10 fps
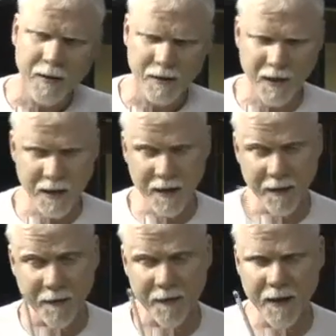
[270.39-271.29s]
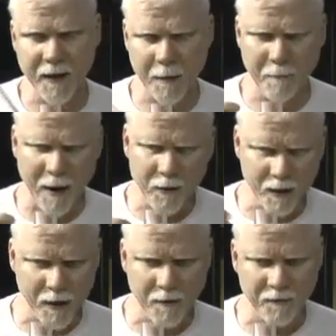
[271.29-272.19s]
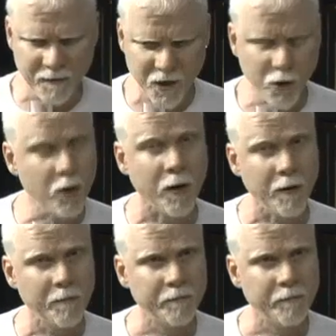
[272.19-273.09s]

the, the amount of sugar